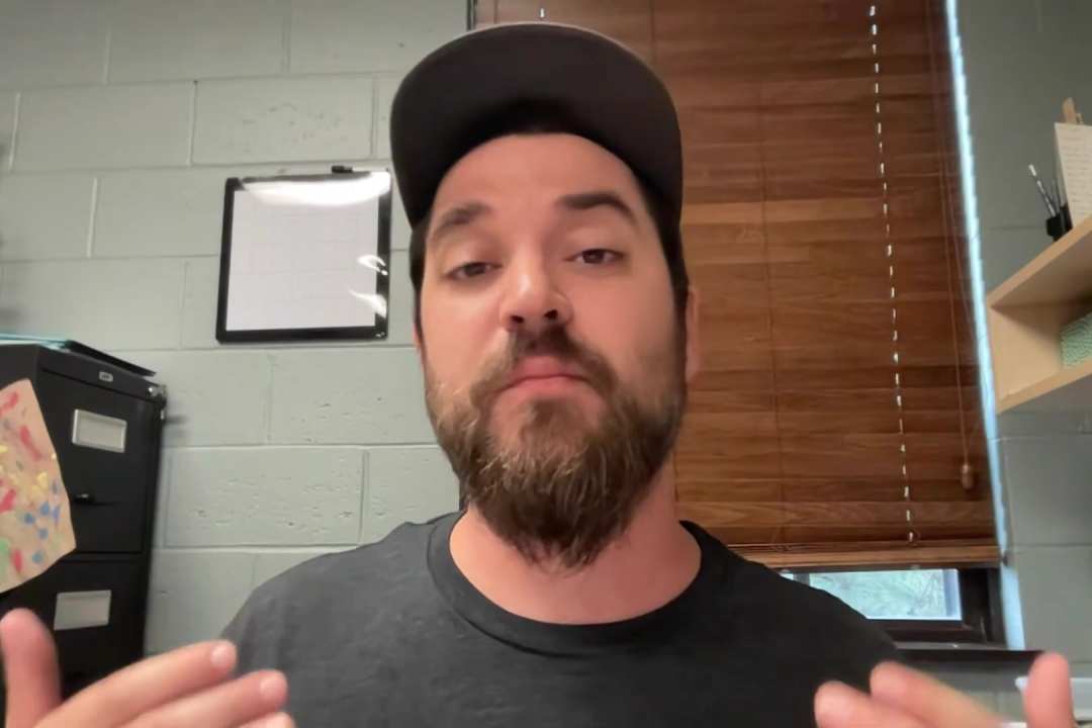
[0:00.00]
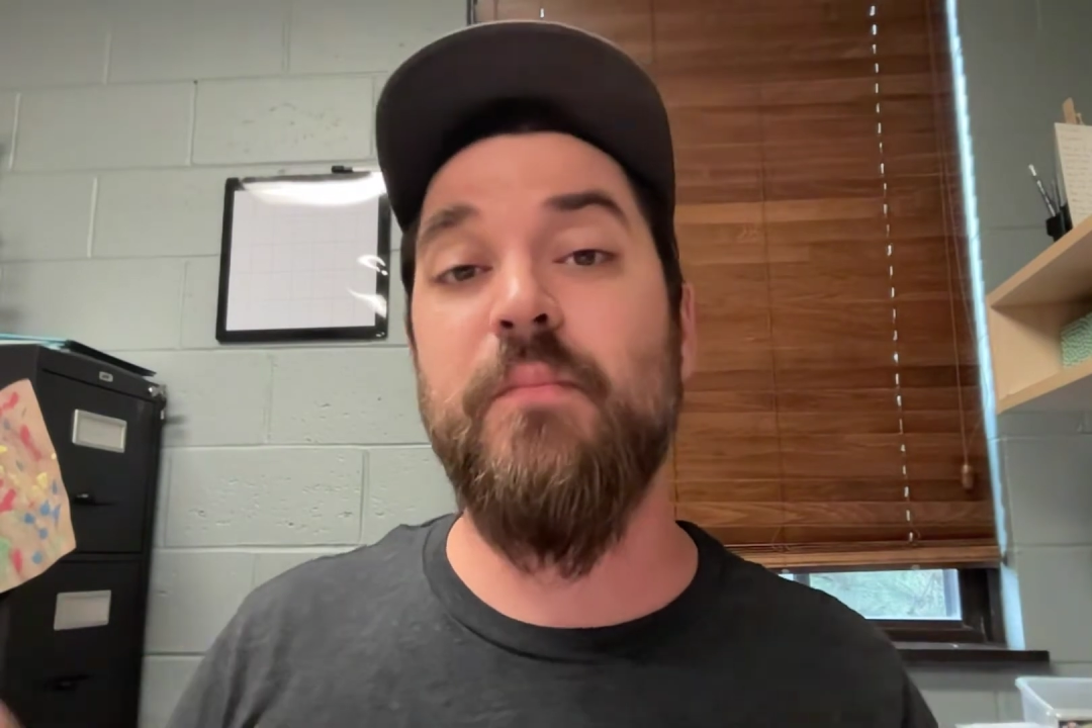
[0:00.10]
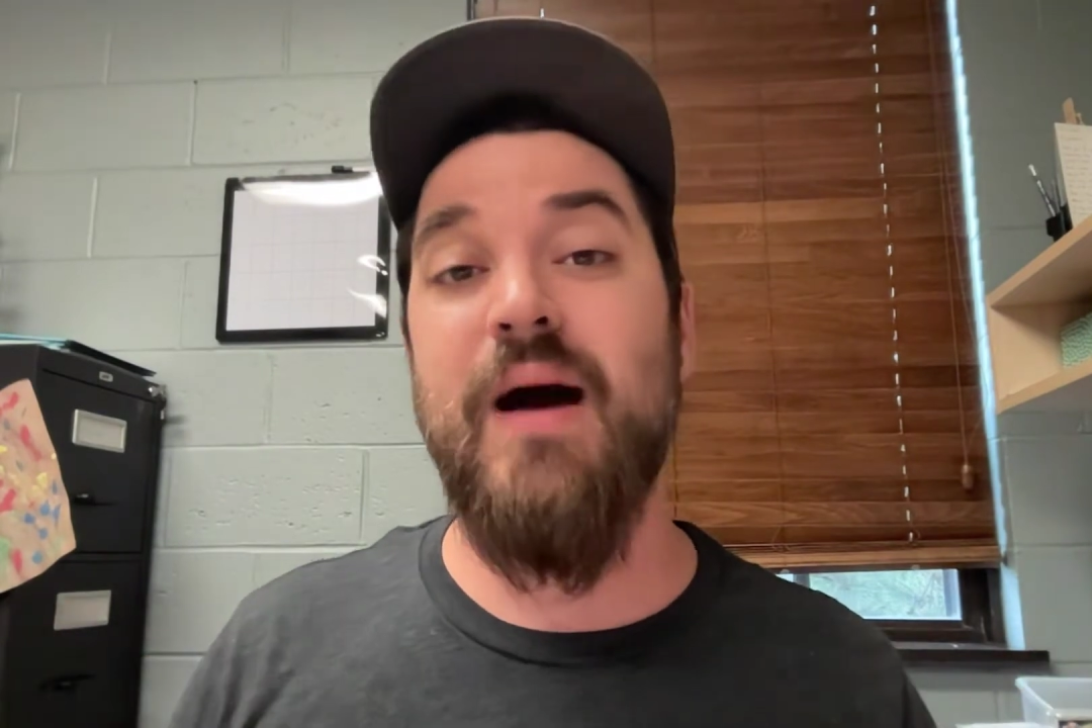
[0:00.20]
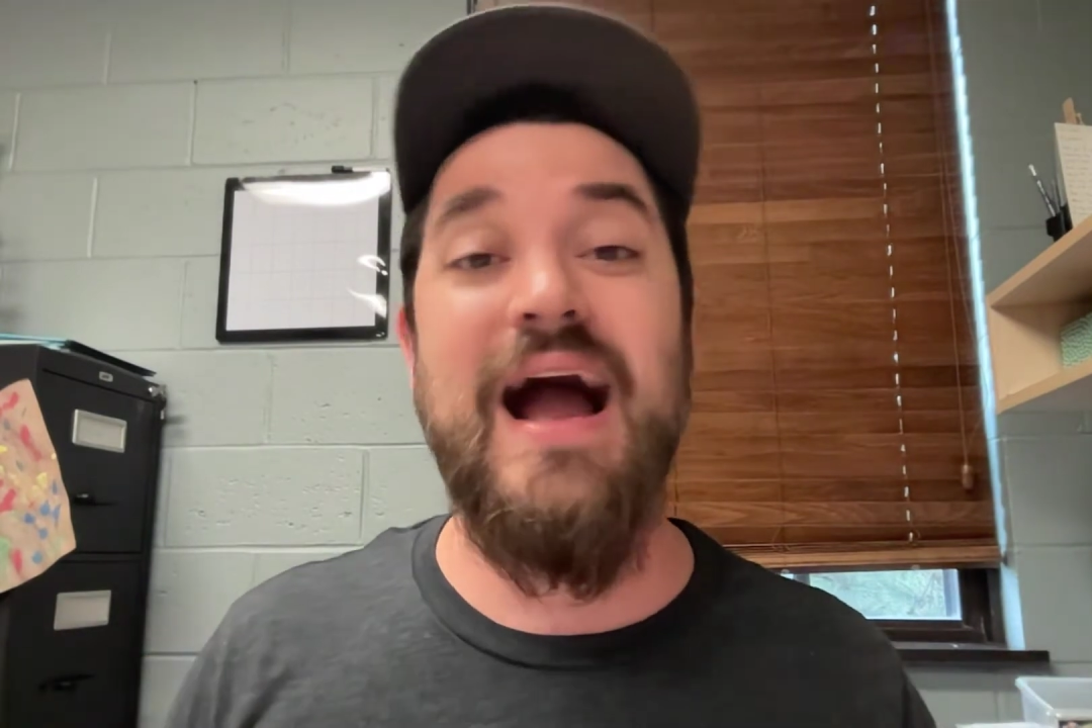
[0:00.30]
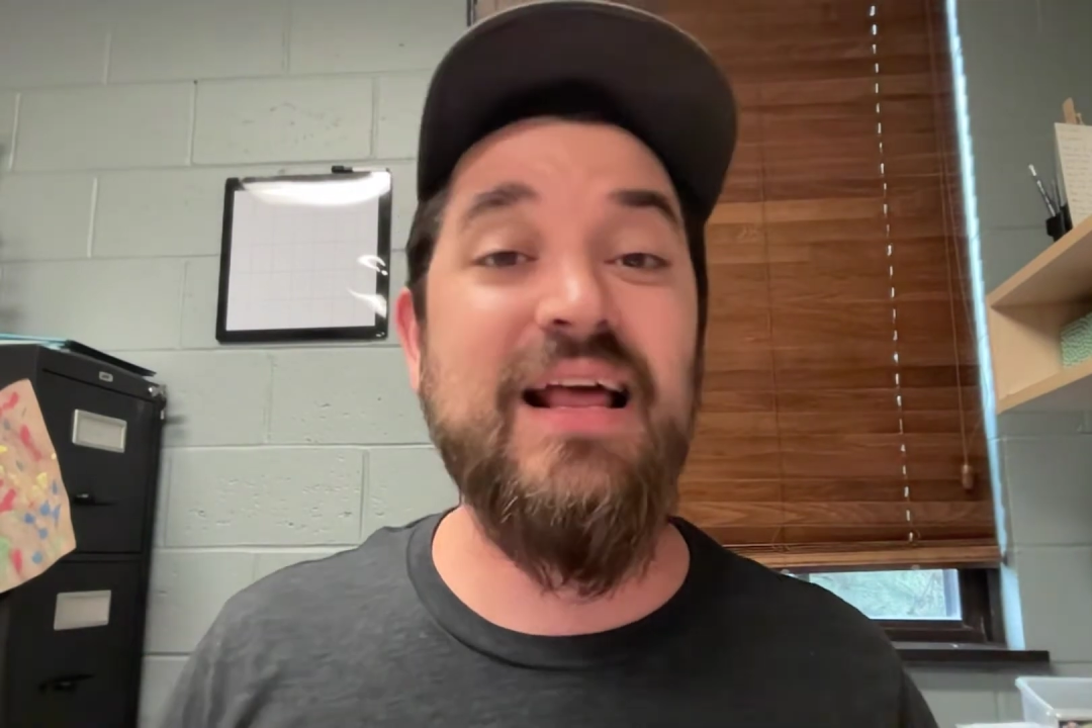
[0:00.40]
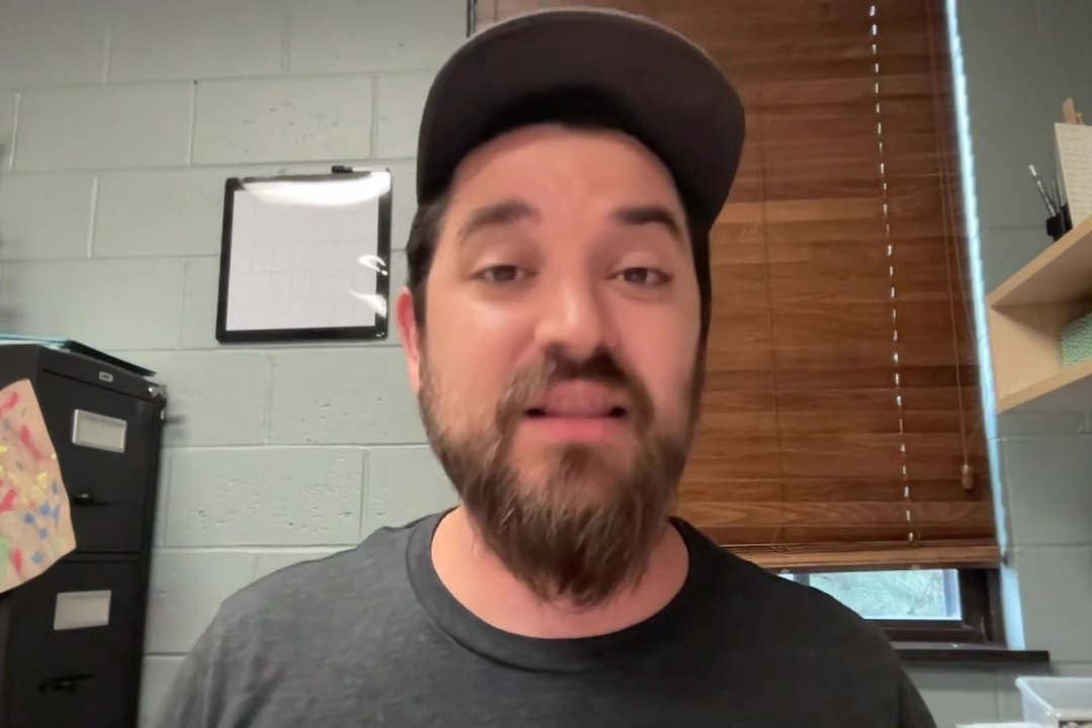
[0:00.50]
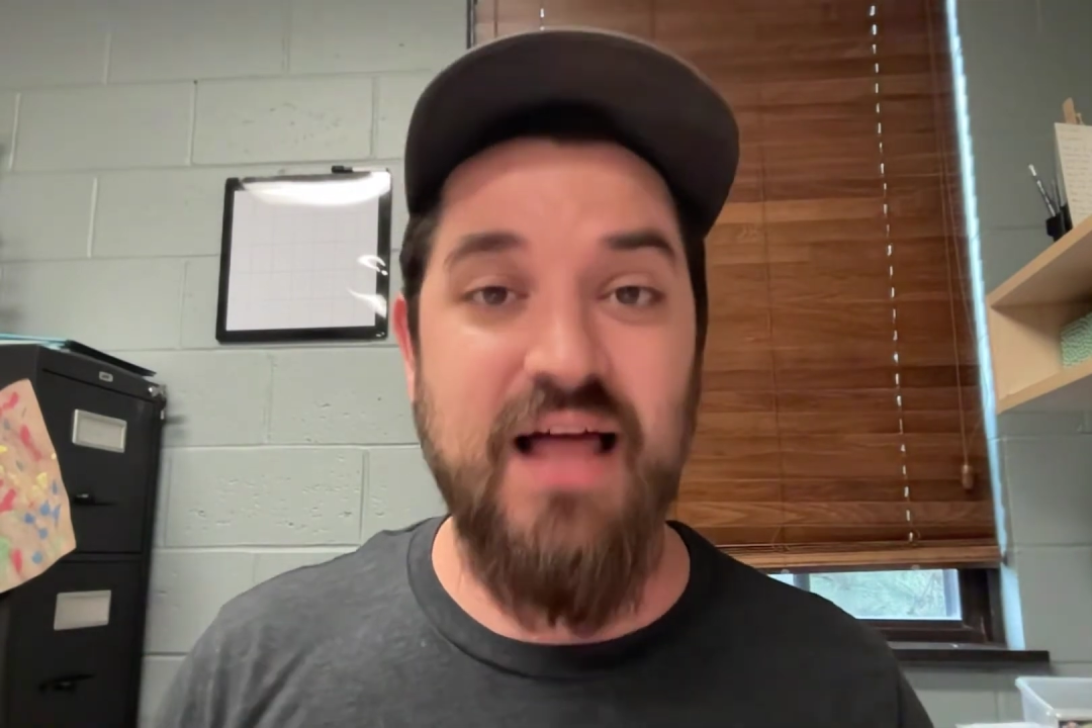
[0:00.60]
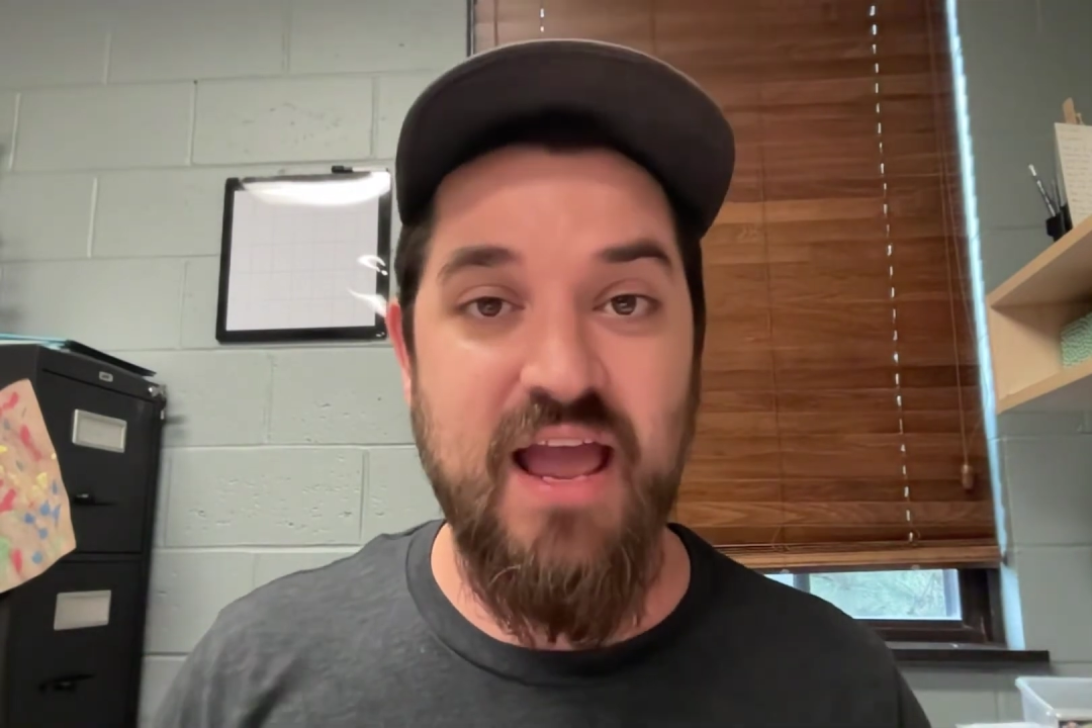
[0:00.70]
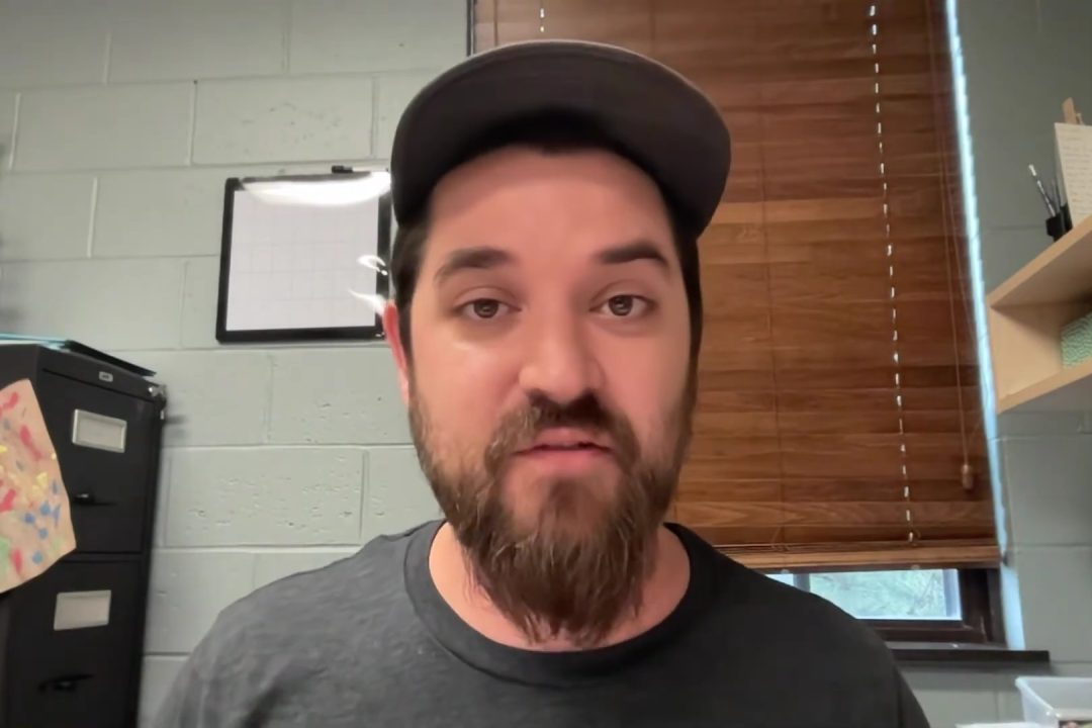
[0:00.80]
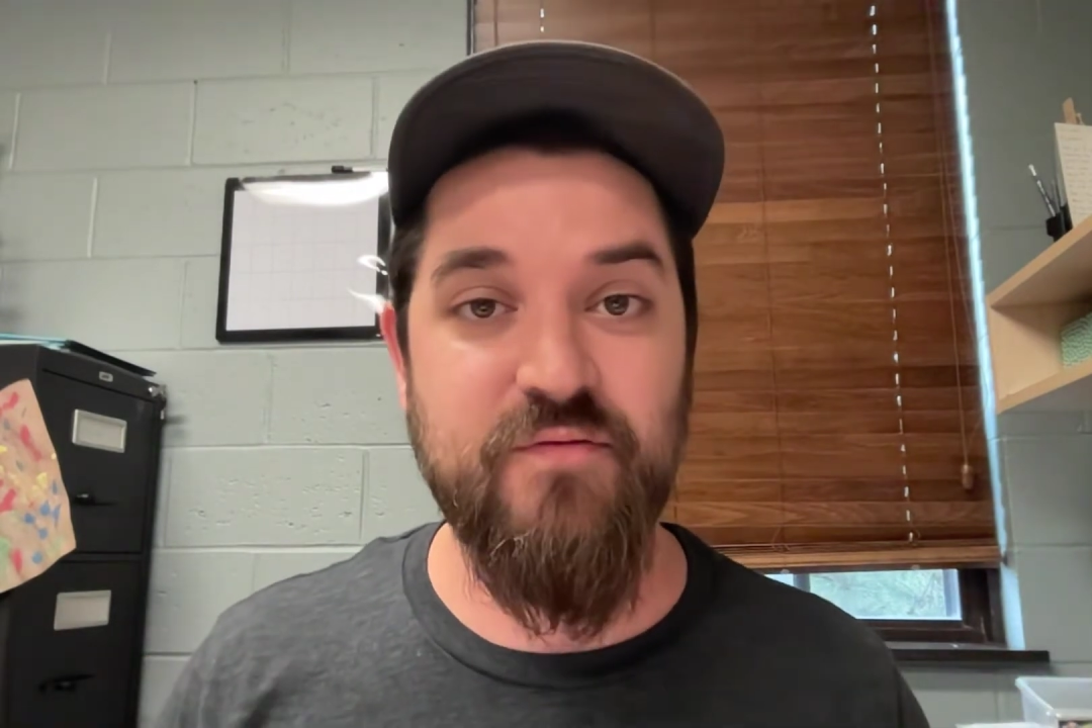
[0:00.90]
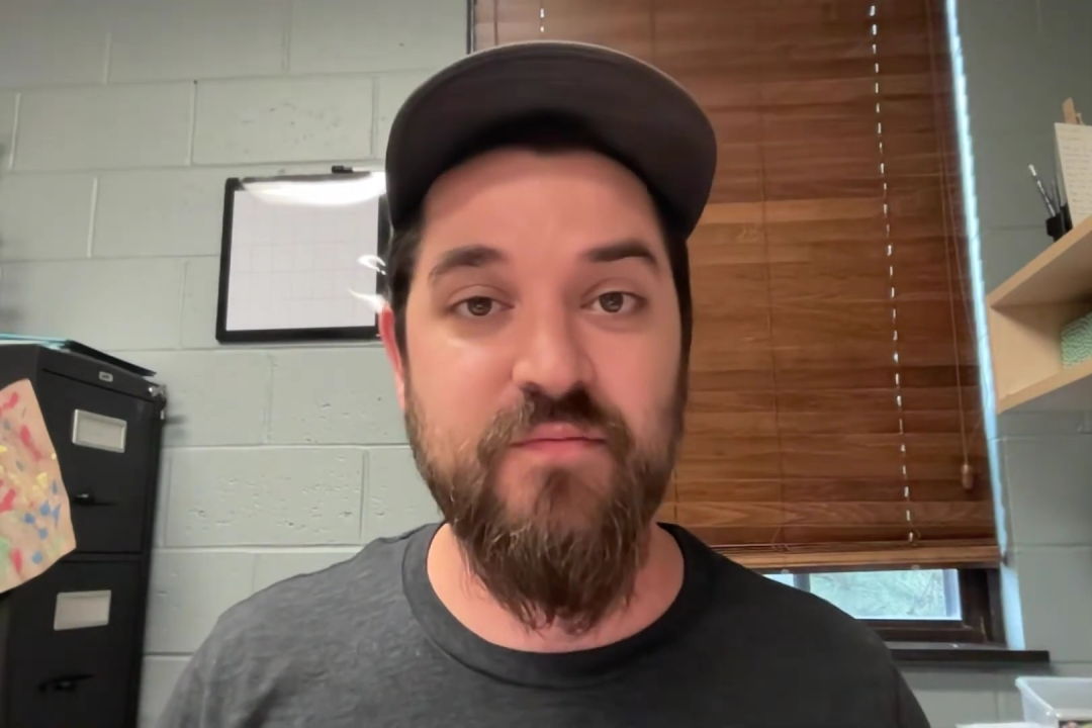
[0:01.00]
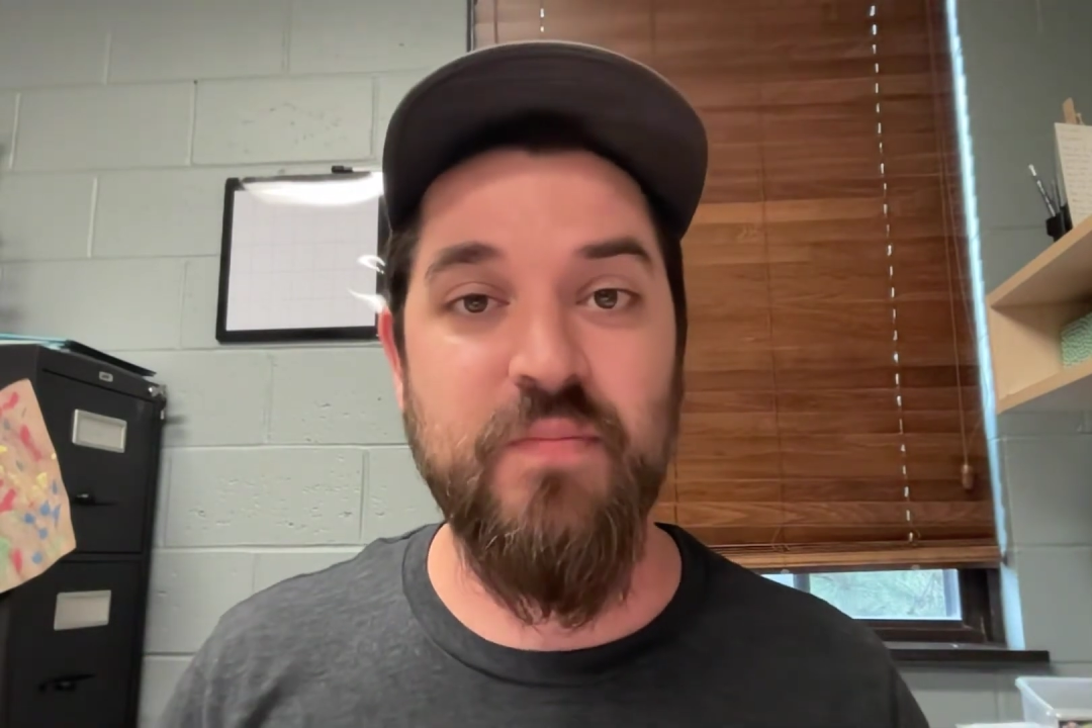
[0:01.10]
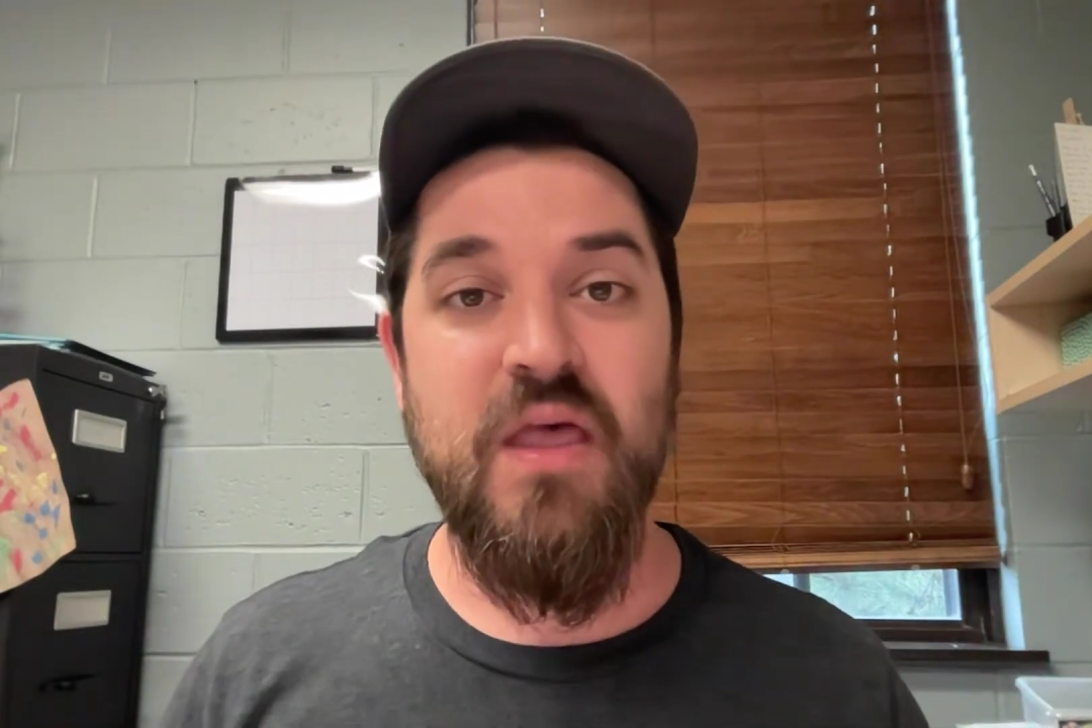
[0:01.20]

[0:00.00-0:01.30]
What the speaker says: my life,